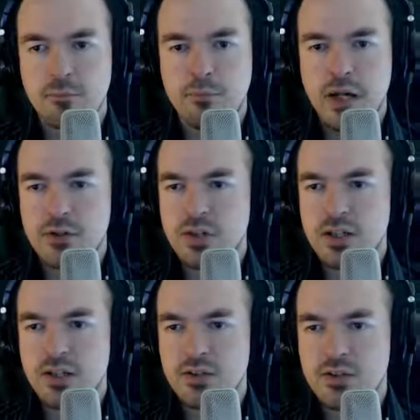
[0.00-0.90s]

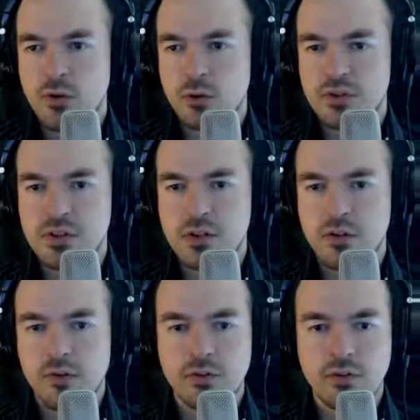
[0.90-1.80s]
batteries, solar
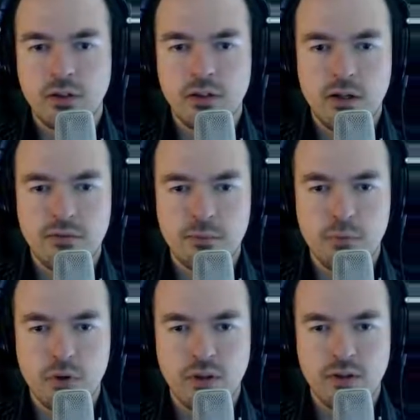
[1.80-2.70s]
cells, a lot of
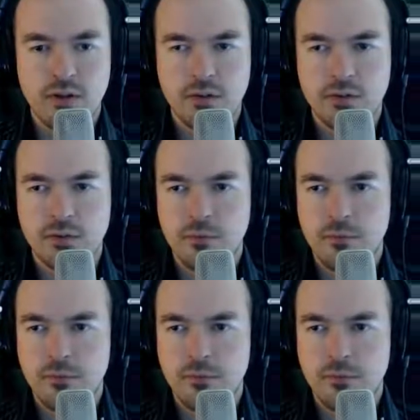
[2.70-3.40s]
important things.